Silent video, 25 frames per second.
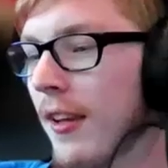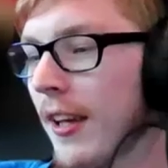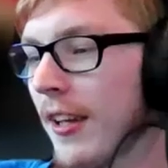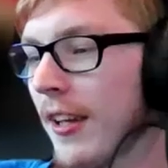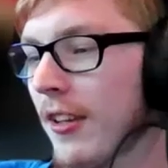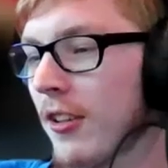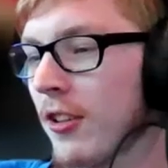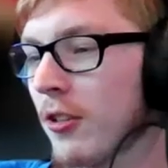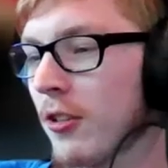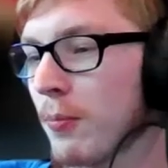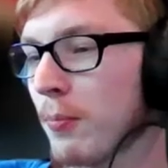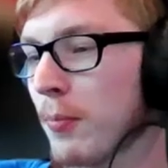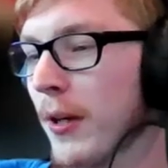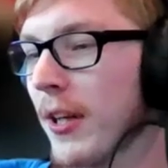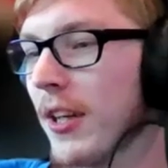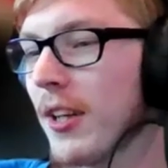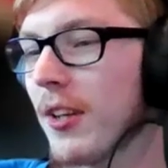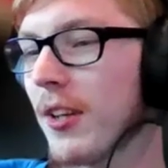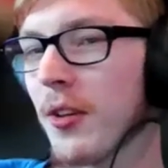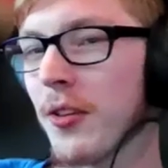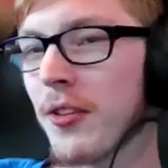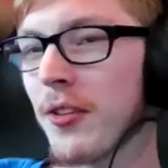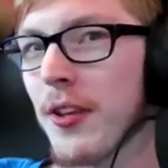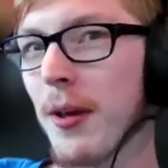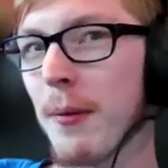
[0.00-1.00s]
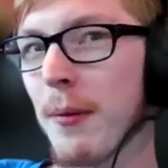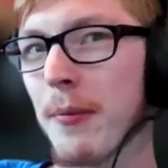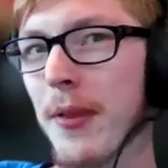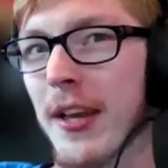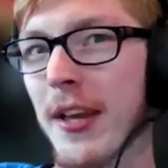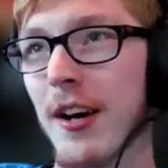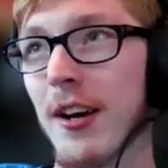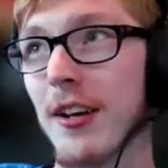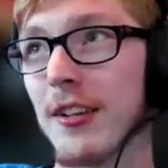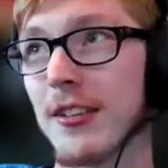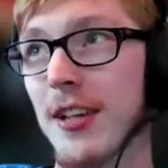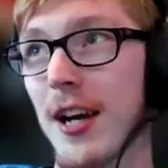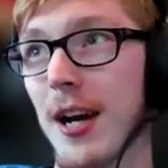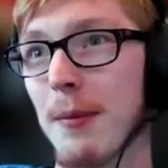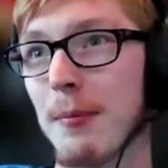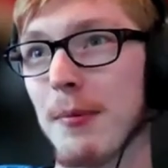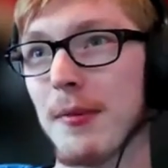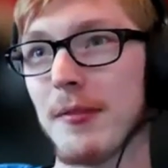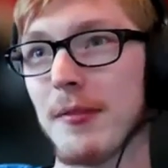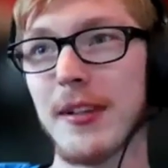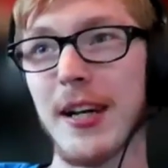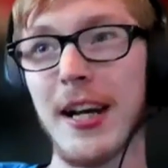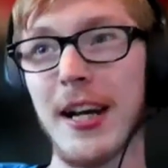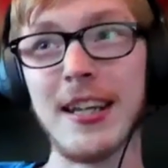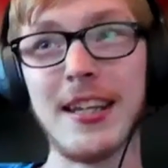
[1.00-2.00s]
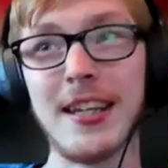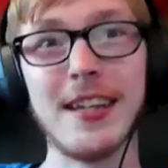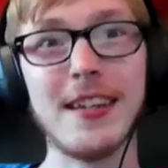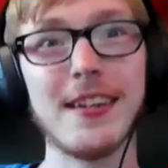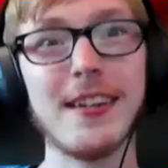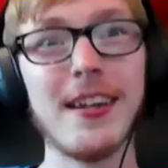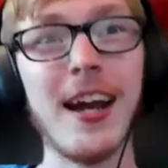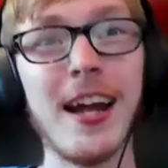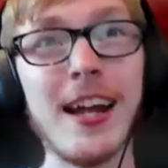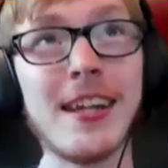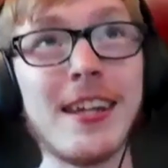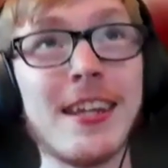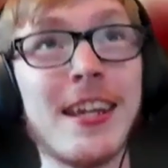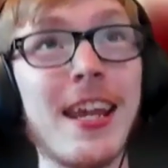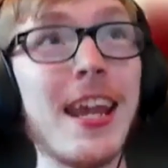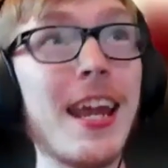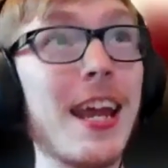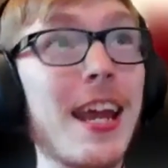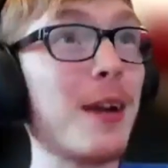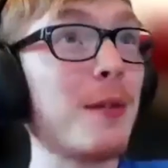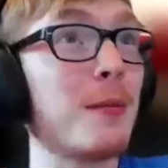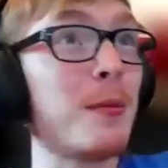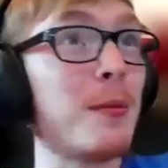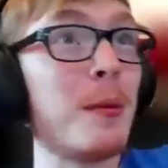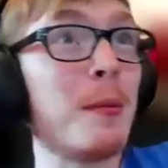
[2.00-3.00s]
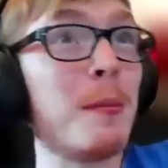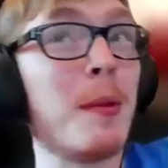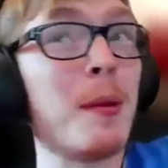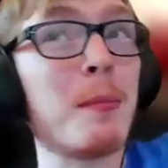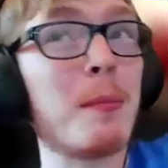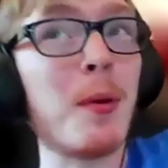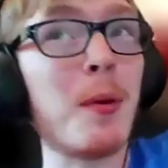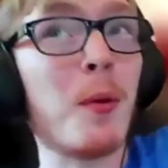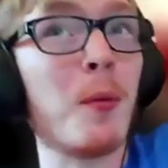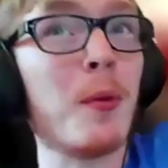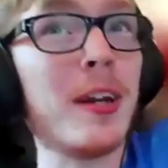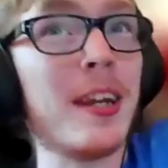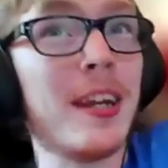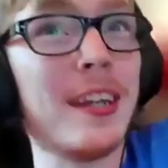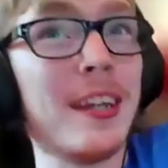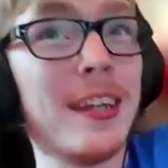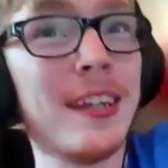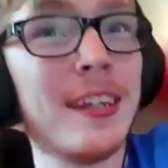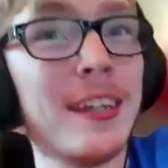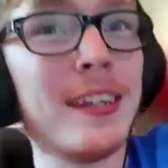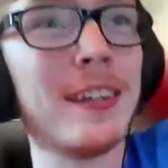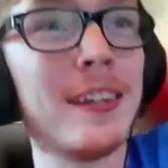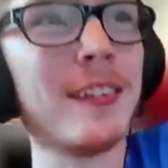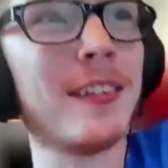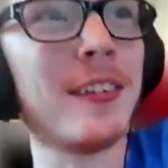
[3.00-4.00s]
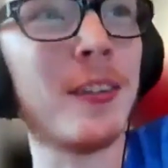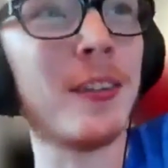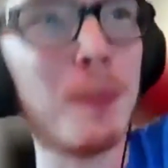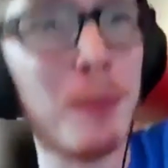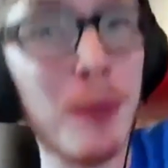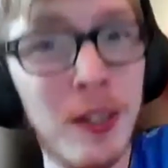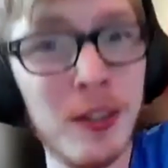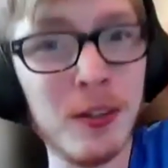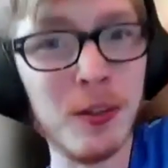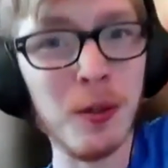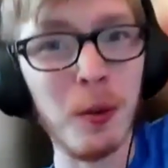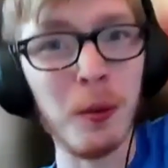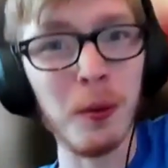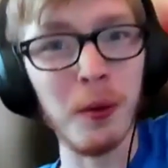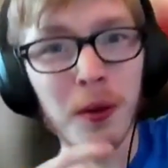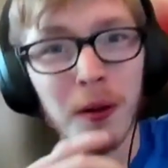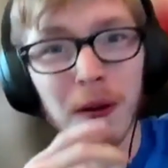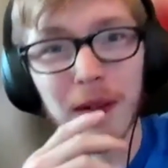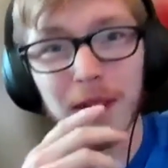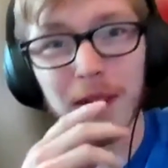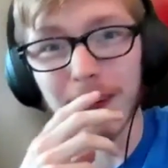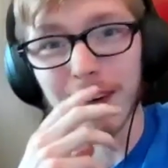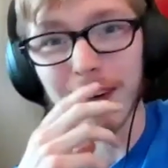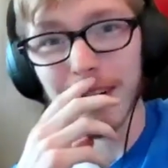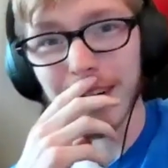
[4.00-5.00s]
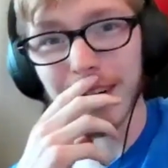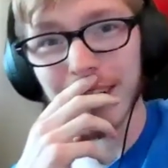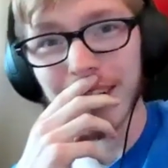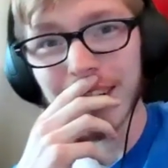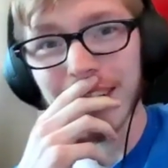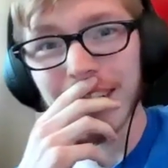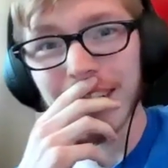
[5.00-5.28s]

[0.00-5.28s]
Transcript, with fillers: like sprinkled something on top of it. I, I can't remember what it is. It's been so long.